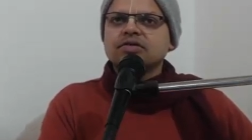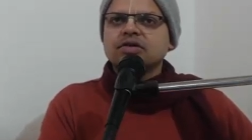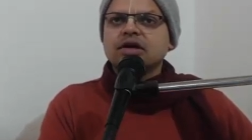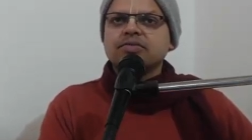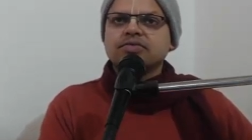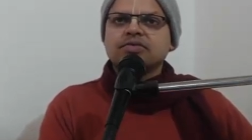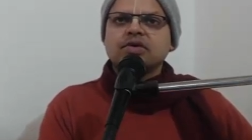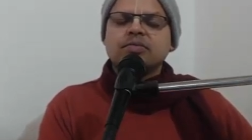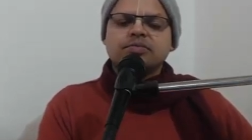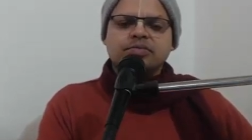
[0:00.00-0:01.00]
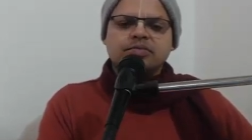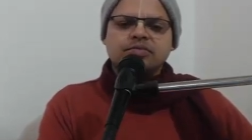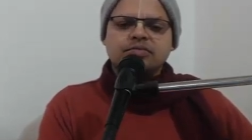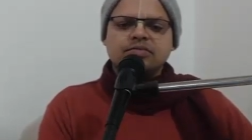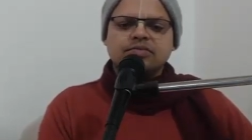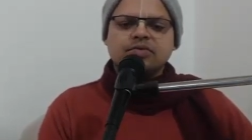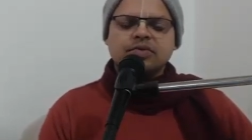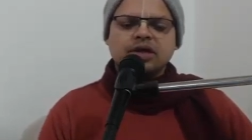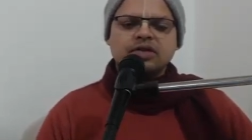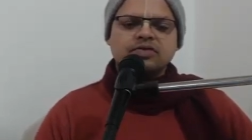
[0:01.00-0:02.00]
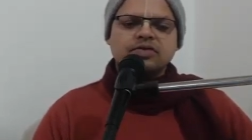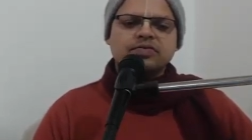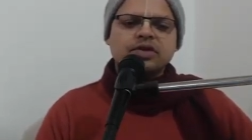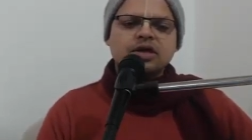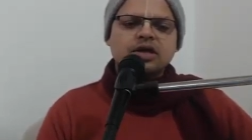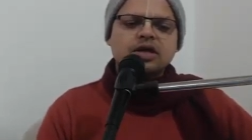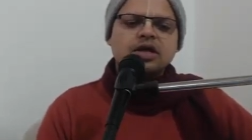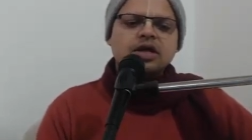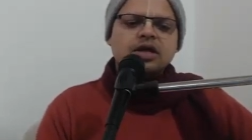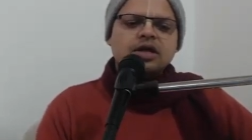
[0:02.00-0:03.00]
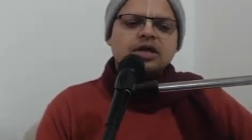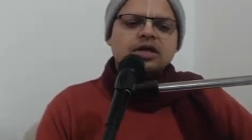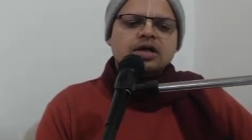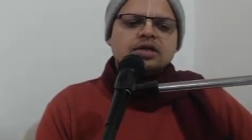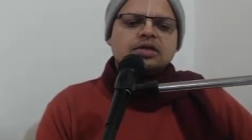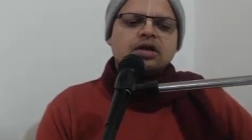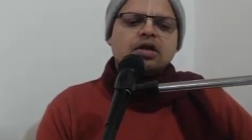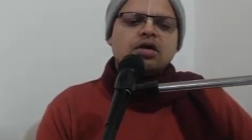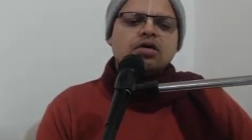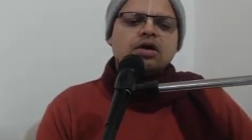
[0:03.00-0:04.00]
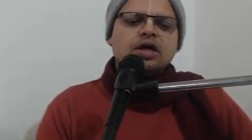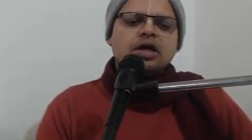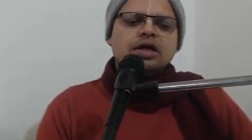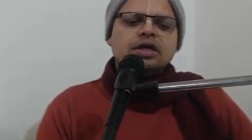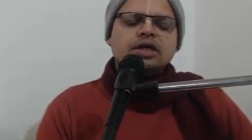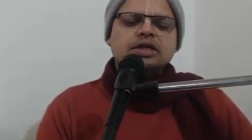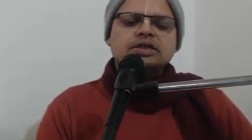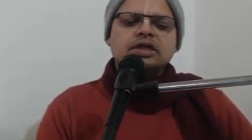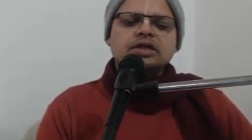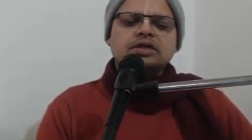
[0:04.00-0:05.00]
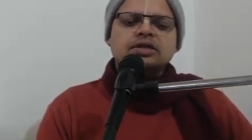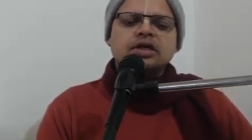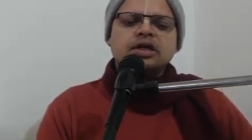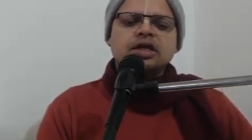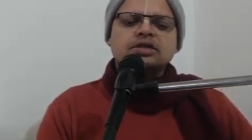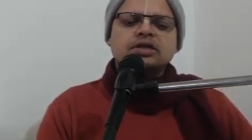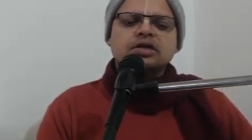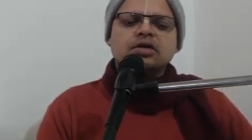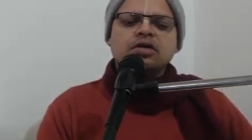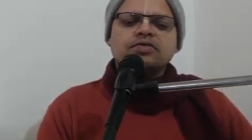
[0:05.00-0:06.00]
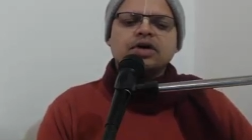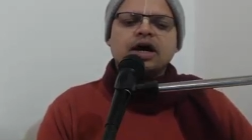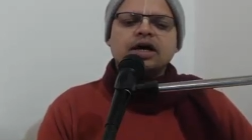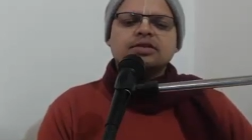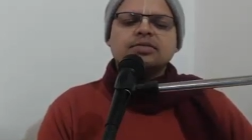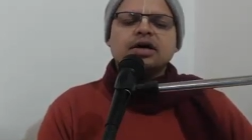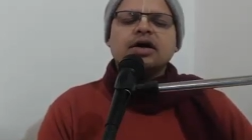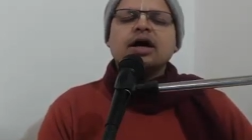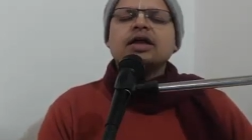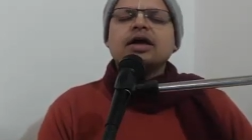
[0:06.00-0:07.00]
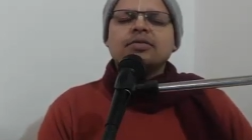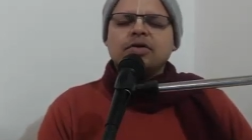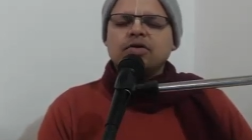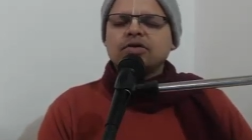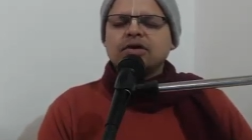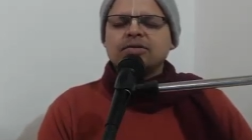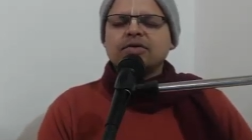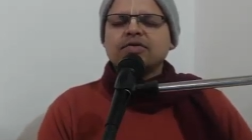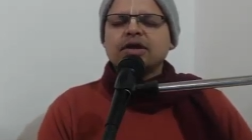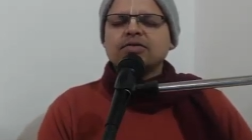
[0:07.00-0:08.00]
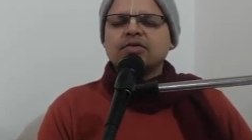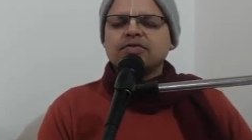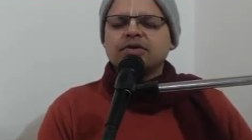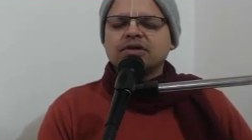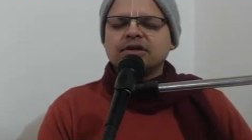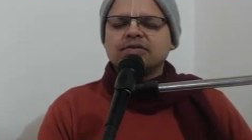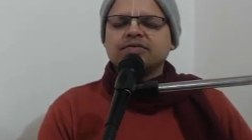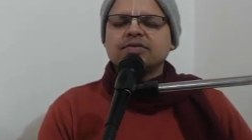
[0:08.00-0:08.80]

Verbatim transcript: it comes up somewhere else. The Lord in teaching the nature of the Atma. I, I, hold on before I go further.